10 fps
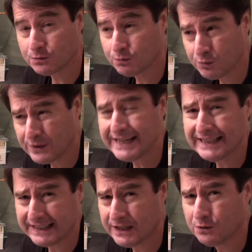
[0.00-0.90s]

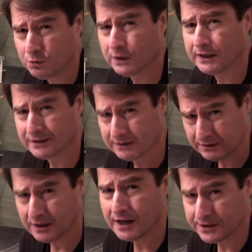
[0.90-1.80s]
really what
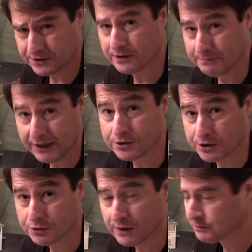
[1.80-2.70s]
caused the major
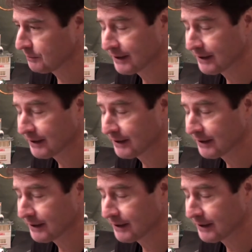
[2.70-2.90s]
disruption,